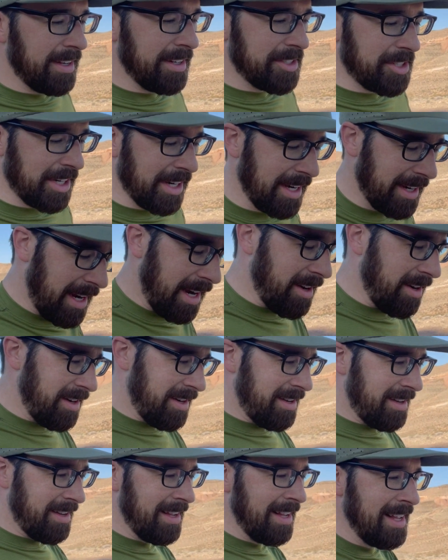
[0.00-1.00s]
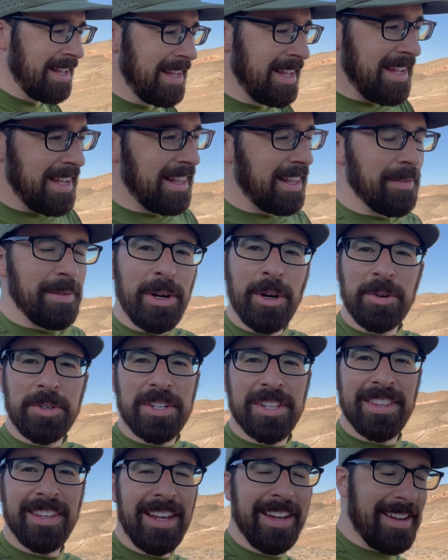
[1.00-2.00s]
Check it out. Let me know what
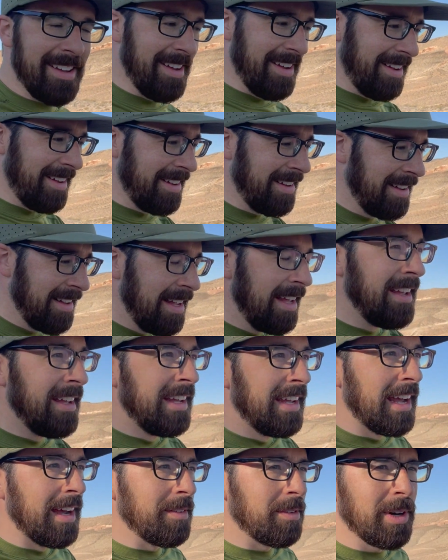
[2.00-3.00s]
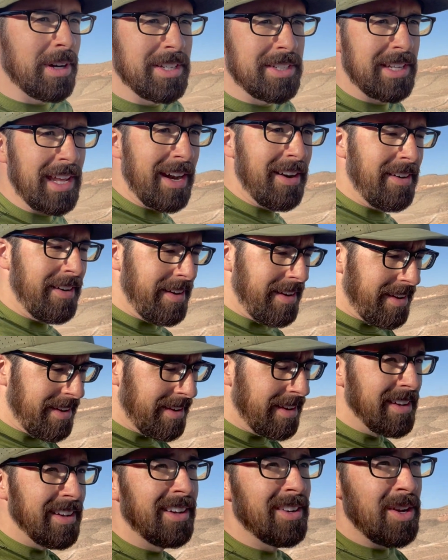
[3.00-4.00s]
you think. Have a great Saturday.
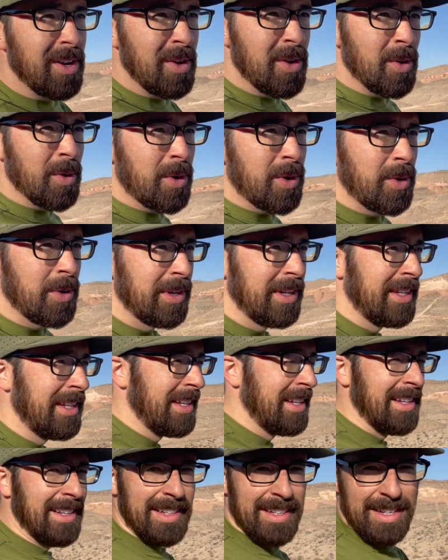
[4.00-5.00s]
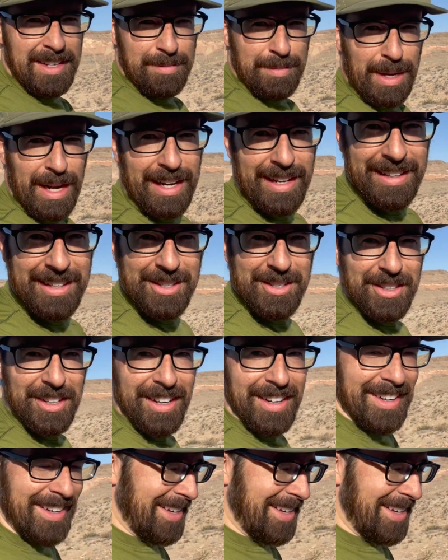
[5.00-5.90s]
Whew. Back in the sun.